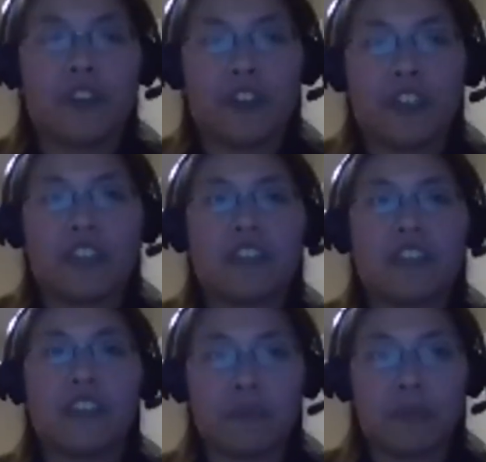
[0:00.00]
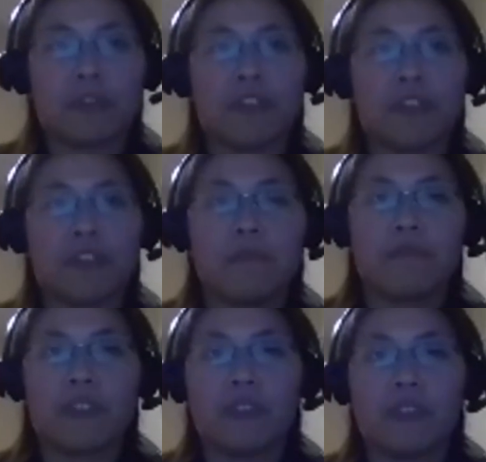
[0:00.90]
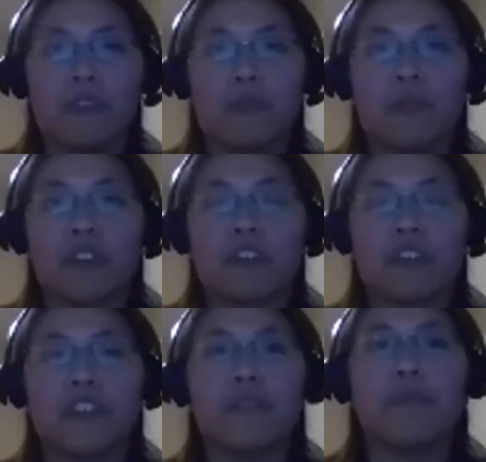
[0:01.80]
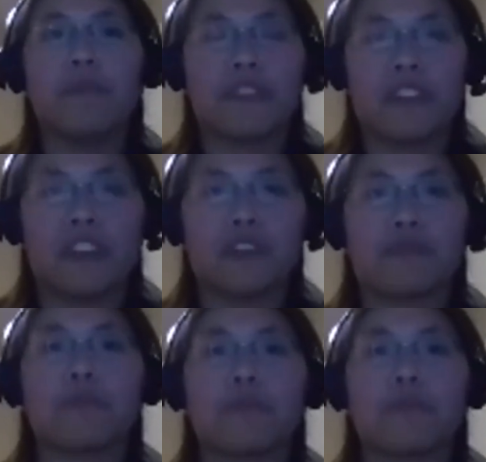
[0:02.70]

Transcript: starting an assessment program or you know measuring things,